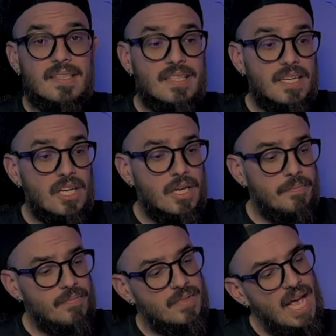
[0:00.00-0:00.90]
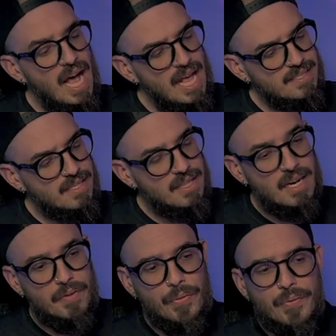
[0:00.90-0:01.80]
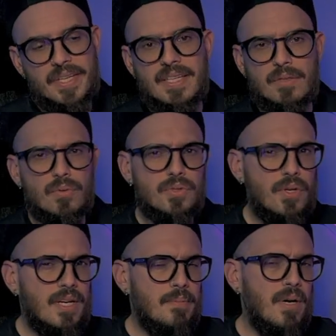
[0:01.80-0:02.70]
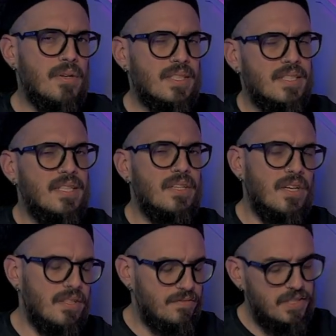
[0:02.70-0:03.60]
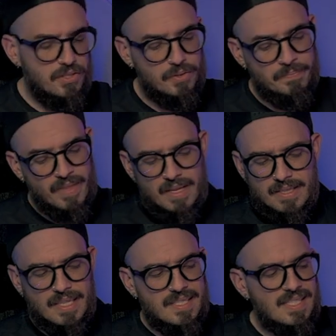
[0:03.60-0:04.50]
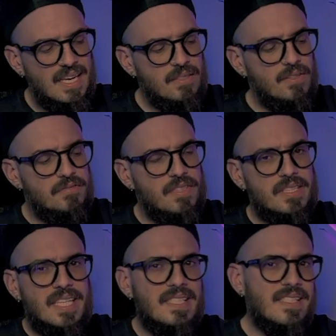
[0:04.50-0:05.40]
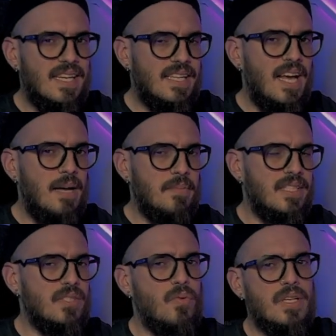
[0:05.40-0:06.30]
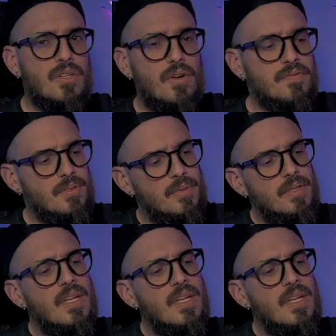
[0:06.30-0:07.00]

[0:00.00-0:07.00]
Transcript: the SLR3 that we'll talk about it in another video, the sound of it inside the helmet is quite comfortable.